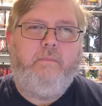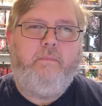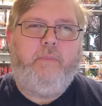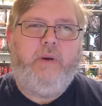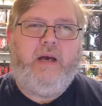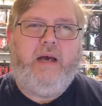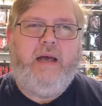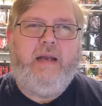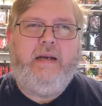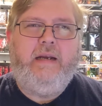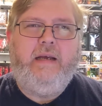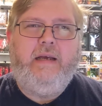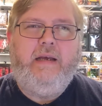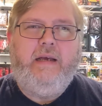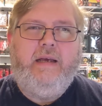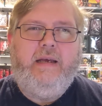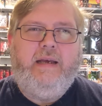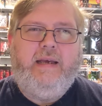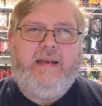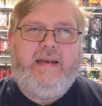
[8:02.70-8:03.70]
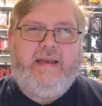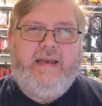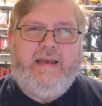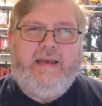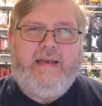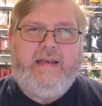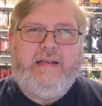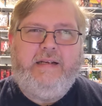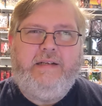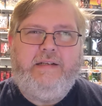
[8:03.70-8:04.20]
but it
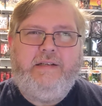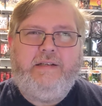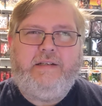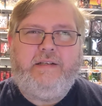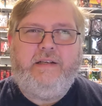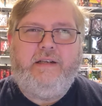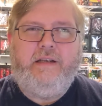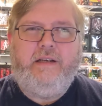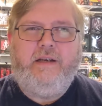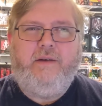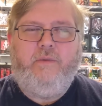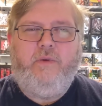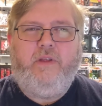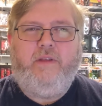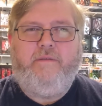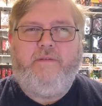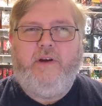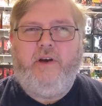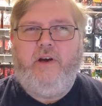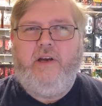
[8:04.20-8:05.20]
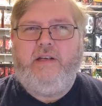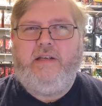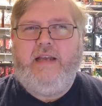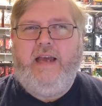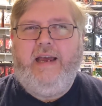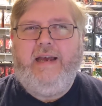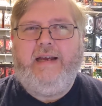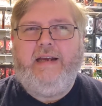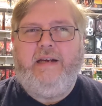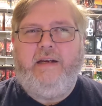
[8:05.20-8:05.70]
ends with a very
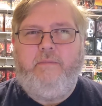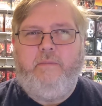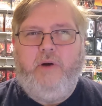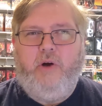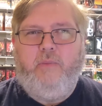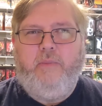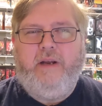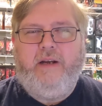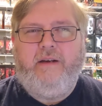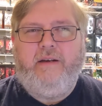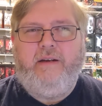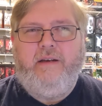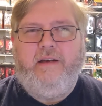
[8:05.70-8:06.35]
Taken moment.